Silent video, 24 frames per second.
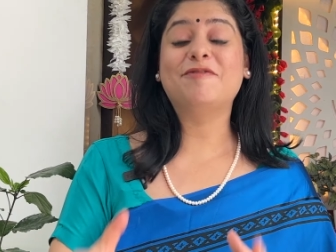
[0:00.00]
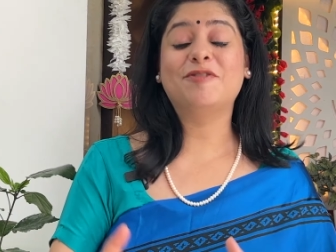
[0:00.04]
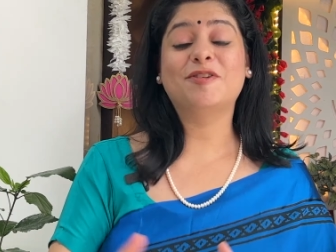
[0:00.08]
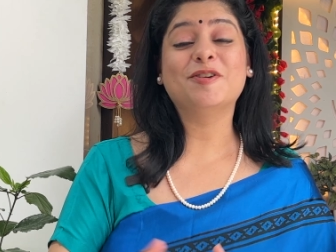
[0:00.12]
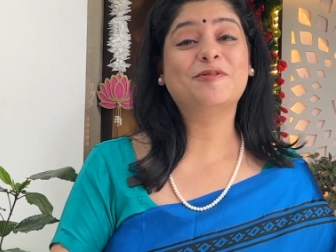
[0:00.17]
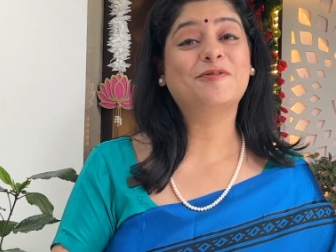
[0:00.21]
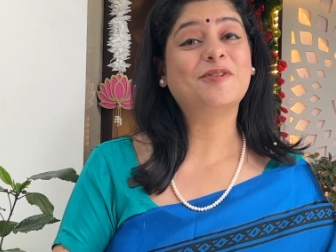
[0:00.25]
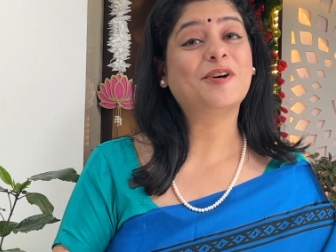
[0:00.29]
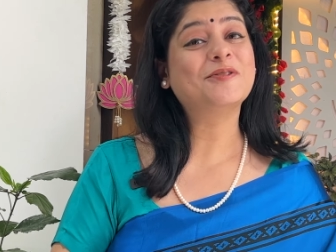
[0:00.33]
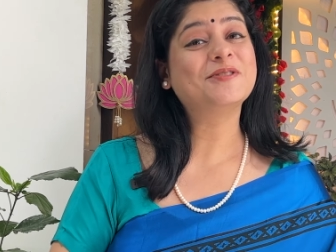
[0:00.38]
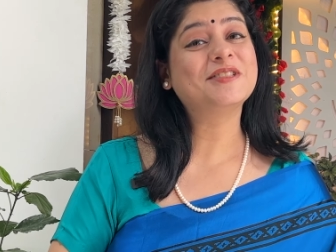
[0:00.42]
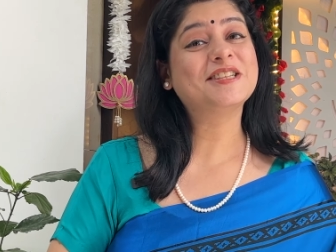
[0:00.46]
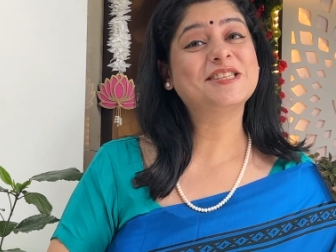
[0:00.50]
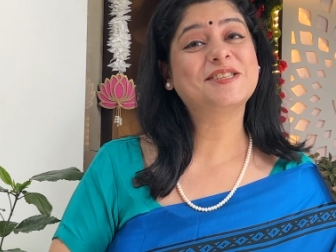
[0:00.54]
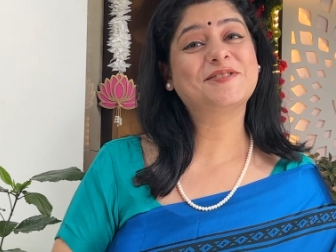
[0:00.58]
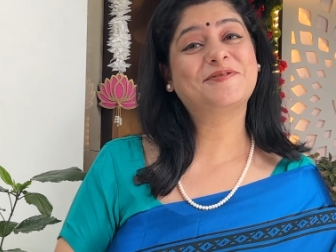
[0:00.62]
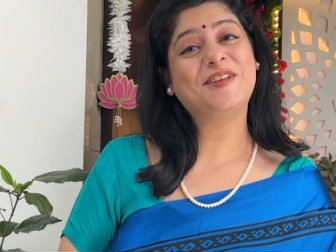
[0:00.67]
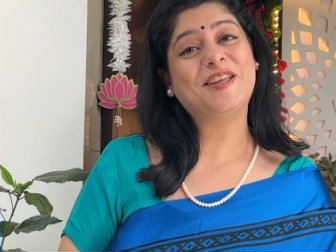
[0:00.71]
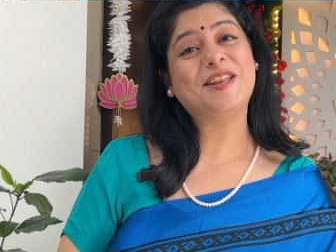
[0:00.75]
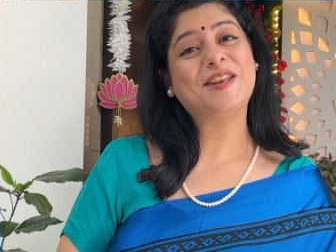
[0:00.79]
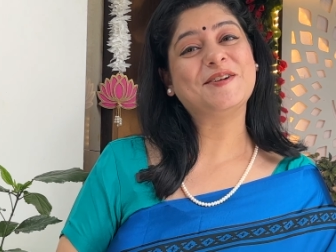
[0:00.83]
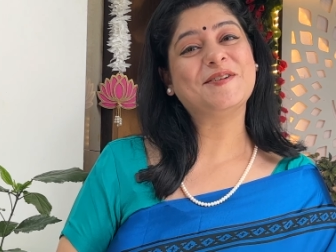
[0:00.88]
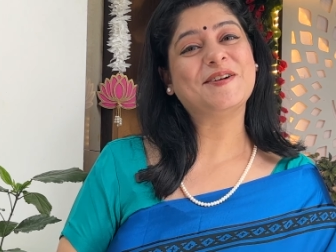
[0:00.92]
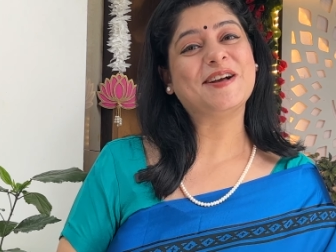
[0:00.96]
you found this
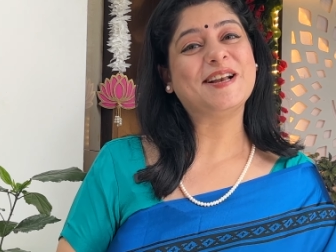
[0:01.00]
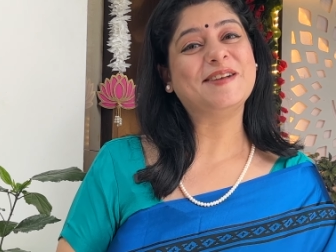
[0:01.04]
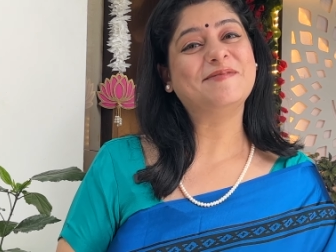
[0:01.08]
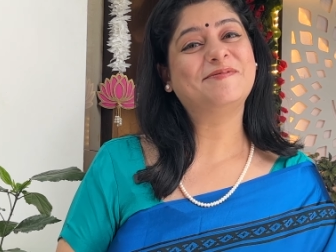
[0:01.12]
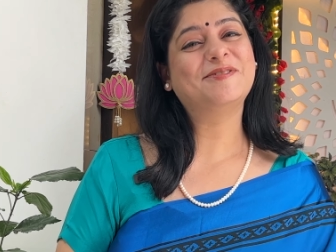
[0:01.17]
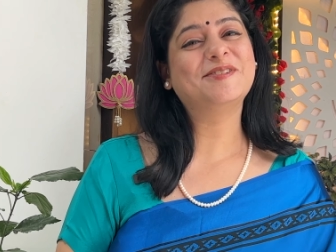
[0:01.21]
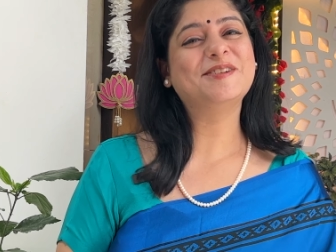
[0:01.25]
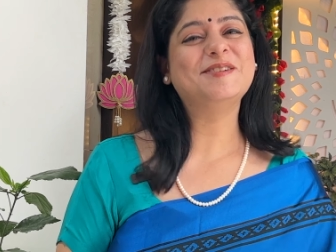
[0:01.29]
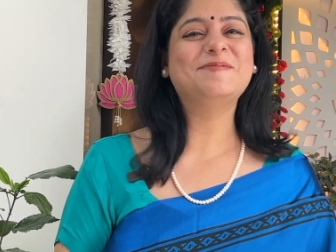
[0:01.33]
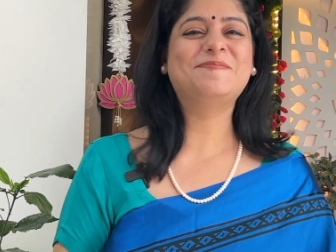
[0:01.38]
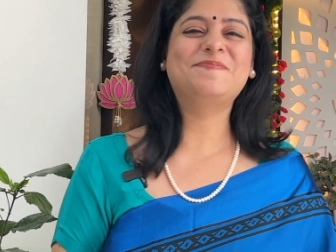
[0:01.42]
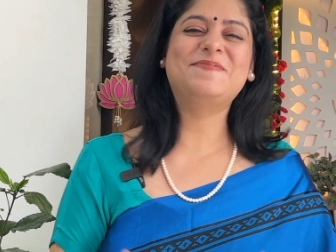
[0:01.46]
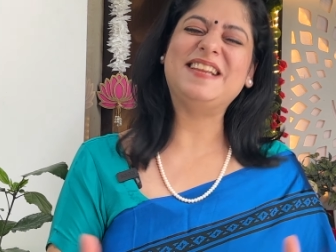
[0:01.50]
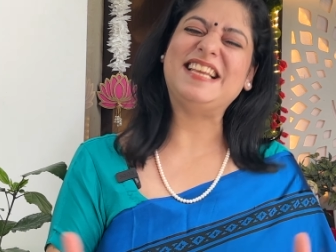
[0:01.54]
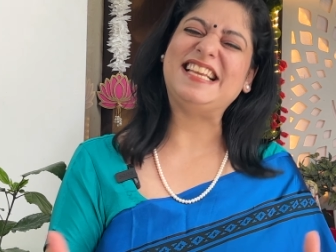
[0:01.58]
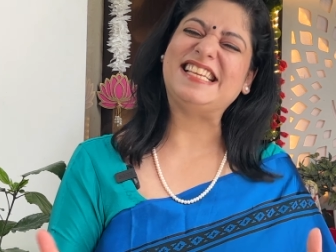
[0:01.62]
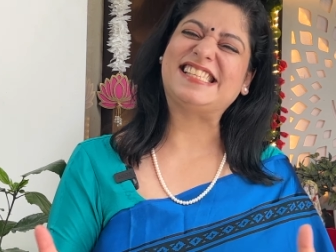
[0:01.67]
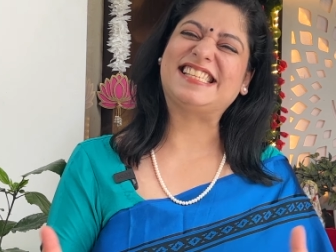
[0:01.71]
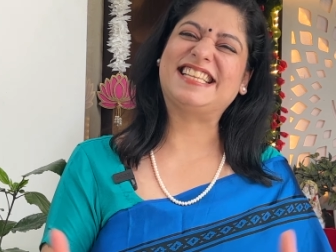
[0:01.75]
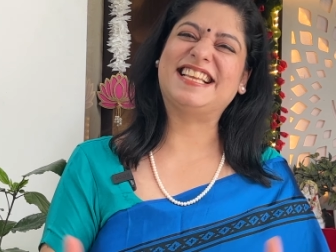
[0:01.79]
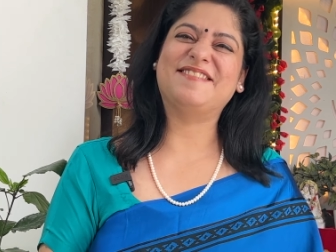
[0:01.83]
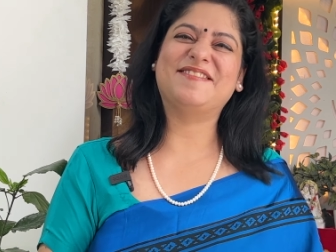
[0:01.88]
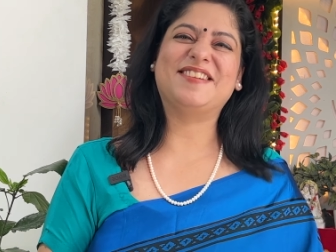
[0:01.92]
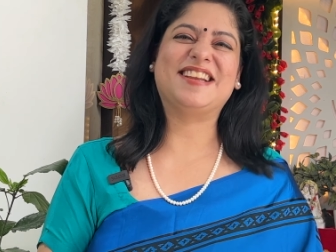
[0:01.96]
video helpful,
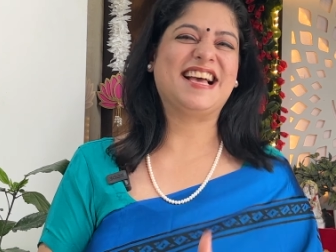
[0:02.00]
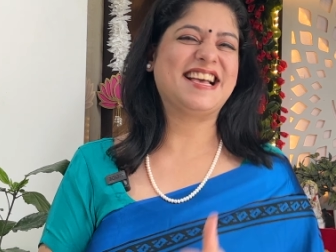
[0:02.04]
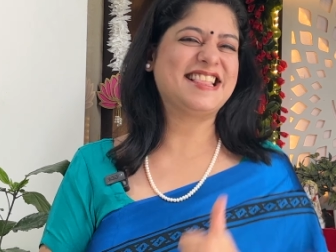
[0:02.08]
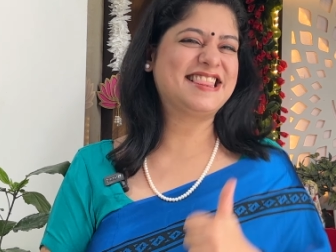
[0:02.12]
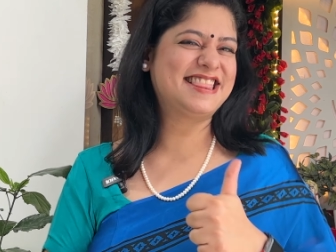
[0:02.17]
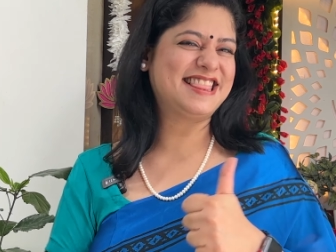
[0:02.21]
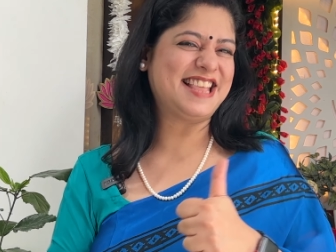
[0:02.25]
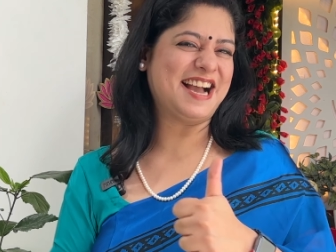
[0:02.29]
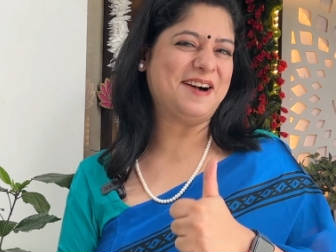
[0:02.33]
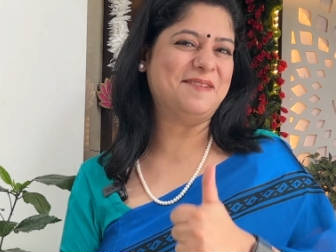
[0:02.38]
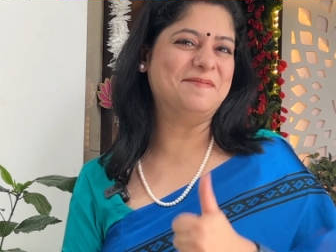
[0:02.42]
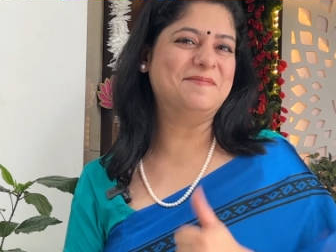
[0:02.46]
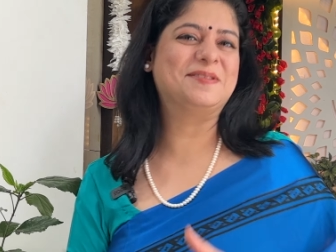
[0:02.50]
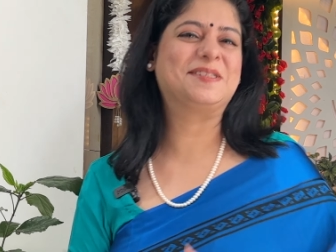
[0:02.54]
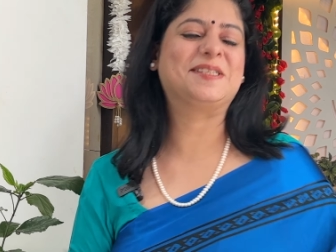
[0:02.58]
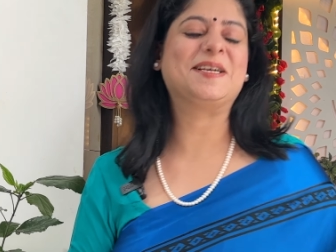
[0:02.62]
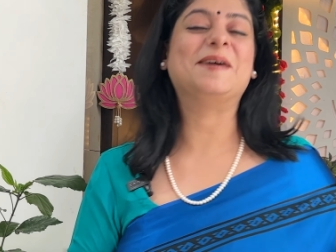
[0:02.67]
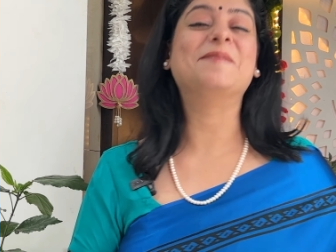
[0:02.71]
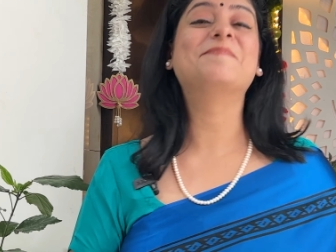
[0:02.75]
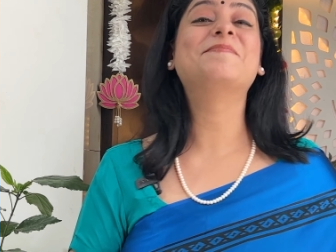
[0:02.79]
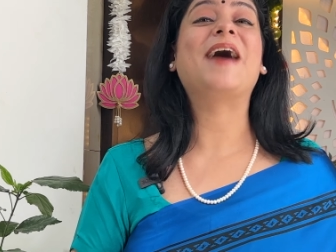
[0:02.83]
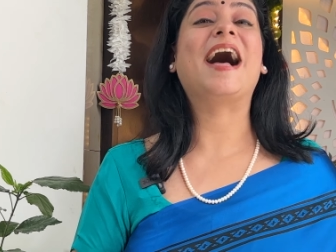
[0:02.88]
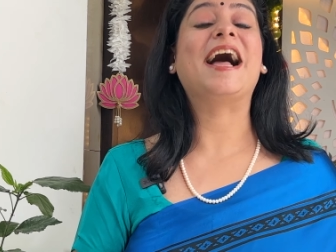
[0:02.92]
please give it a thumbs up